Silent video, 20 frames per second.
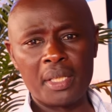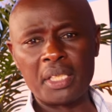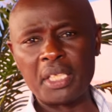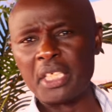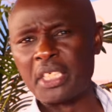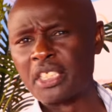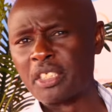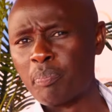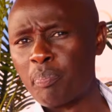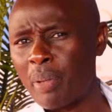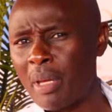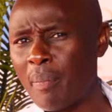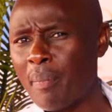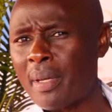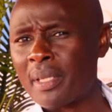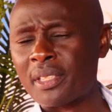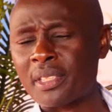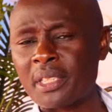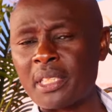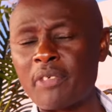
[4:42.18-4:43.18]
Is
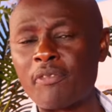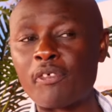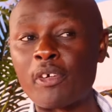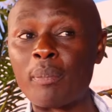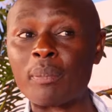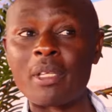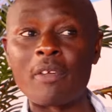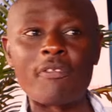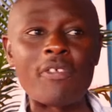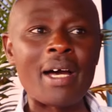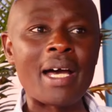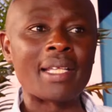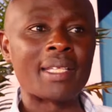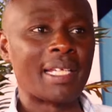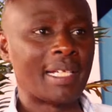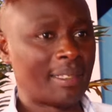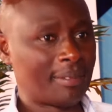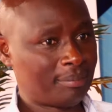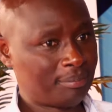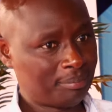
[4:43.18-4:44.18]
BBC from the
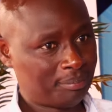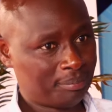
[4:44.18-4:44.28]
Father?